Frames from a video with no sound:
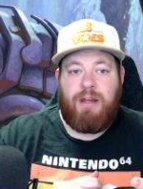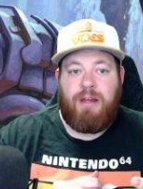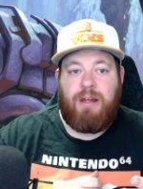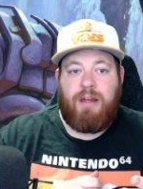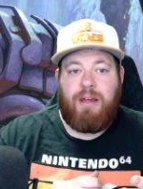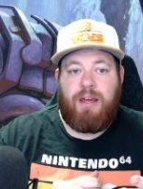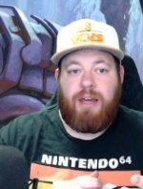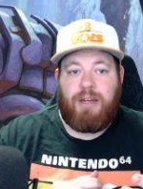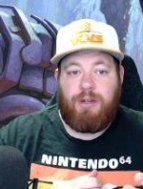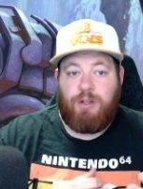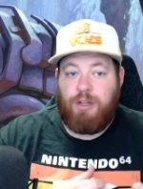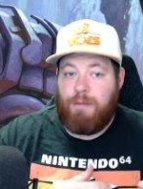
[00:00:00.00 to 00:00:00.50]

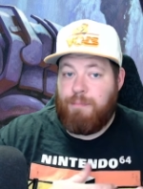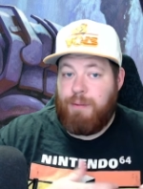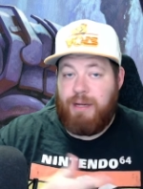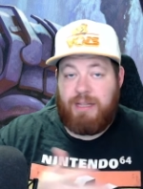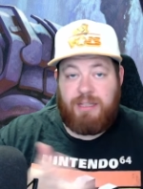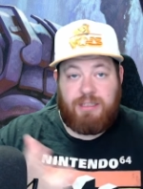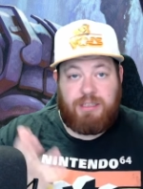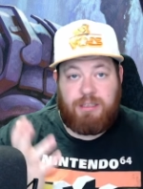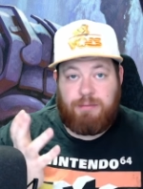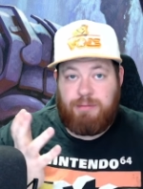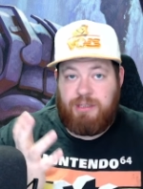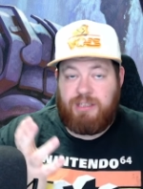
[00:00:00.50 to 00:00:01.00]
and you can pay
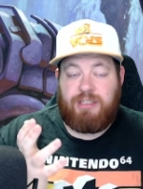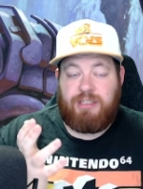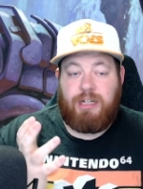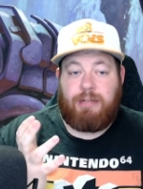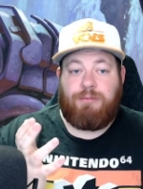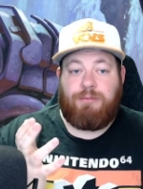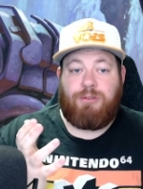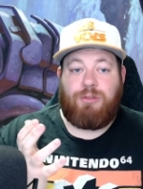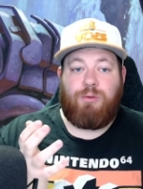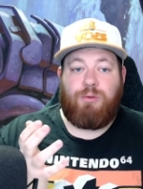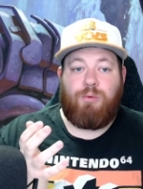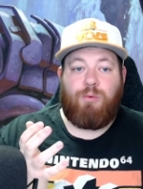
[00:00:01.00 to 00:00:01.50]
this as many
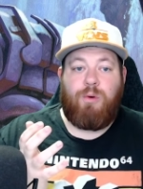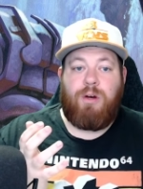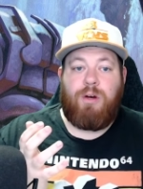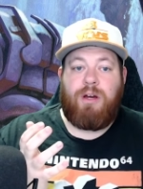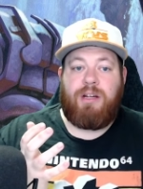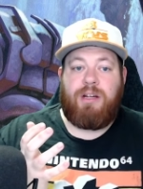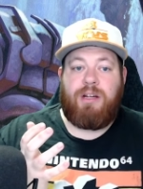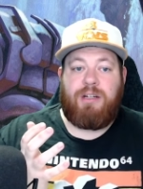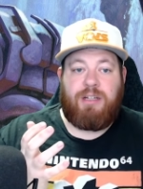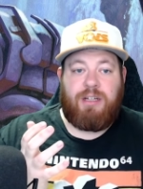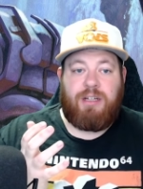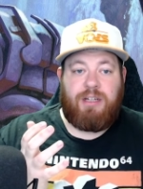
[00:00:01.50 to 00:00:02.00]
times as you
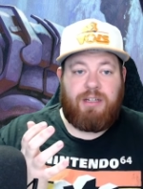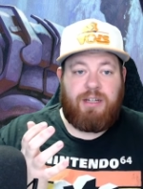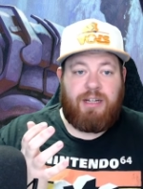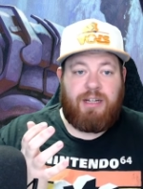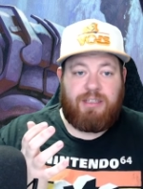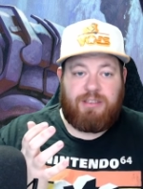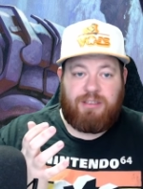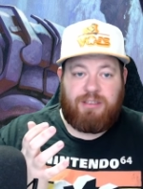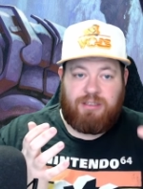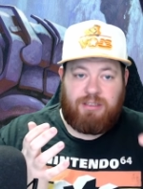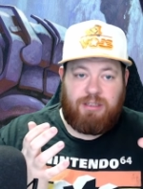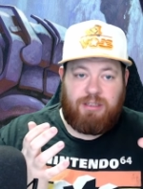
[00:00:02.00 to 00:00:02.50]
want. It
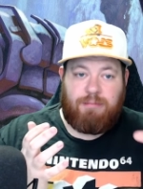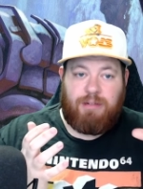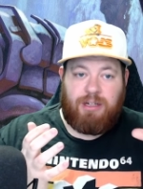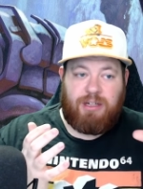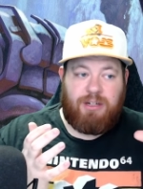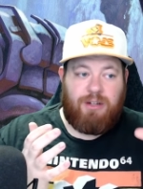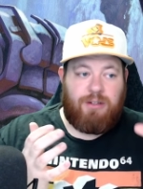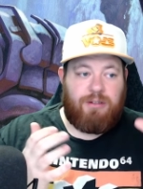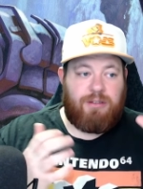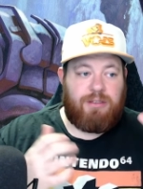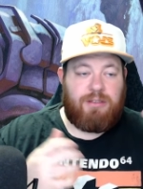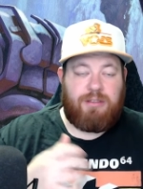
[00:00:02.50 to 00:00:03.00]
has the
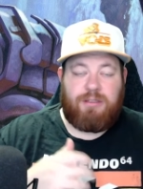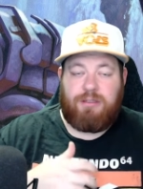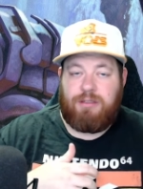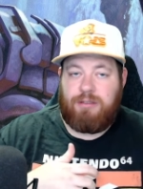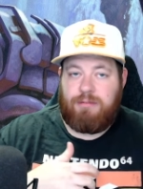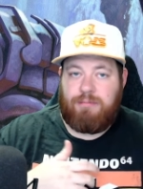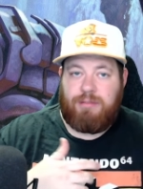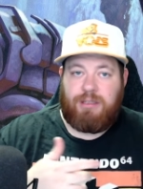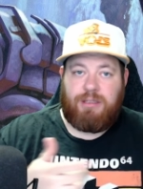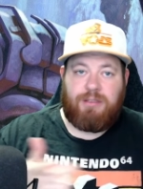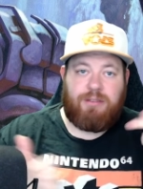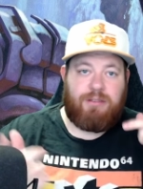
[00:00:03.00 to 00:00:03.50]
semicolons, so it
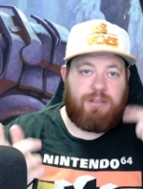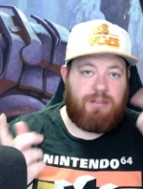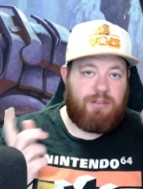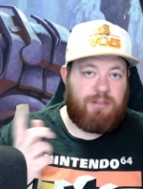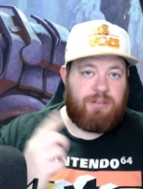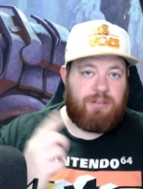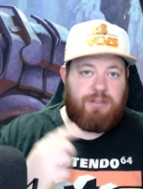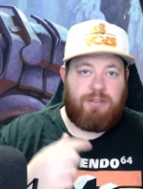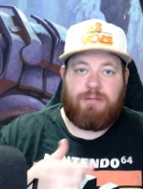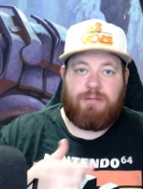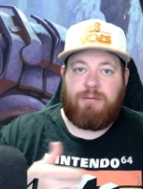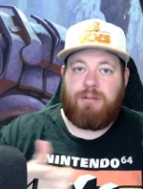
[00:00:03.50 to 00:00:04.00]
means it's
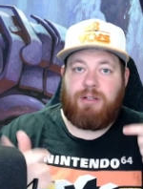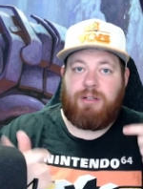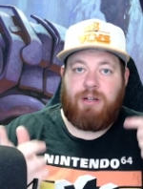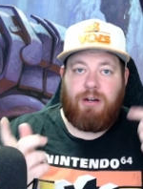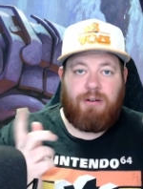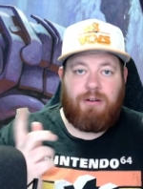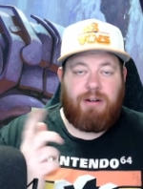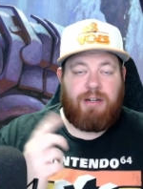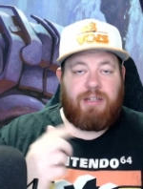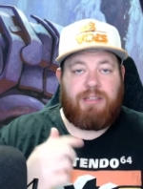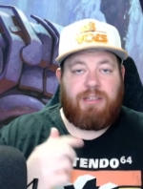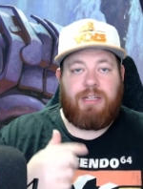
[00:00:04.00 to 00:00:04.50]
just a recurring type